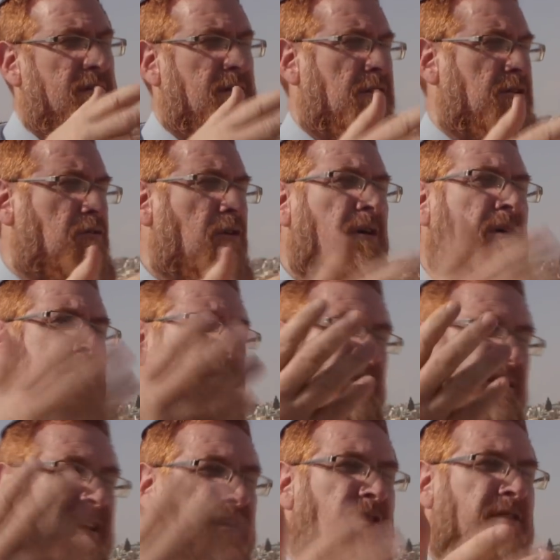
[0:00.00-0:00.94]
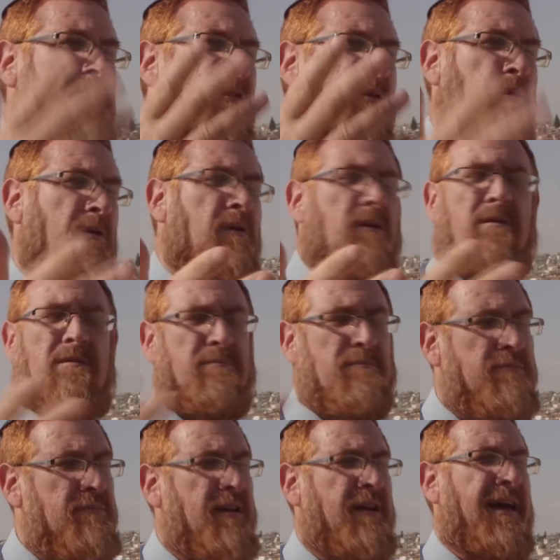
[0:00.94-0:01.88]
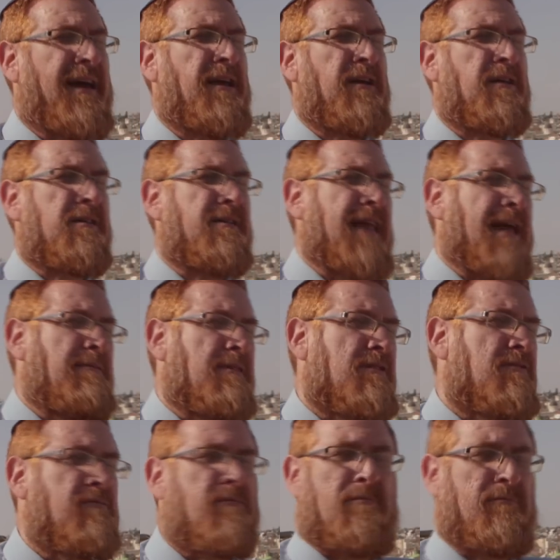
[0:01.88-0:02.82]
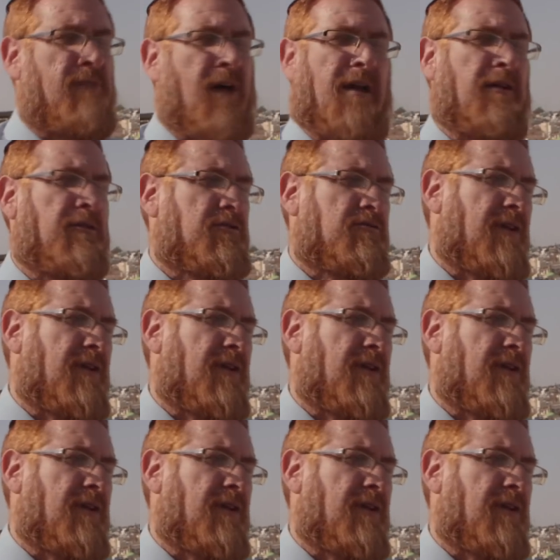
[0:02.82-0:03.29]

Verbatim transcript: The strongest leader of the world today. His name is Donald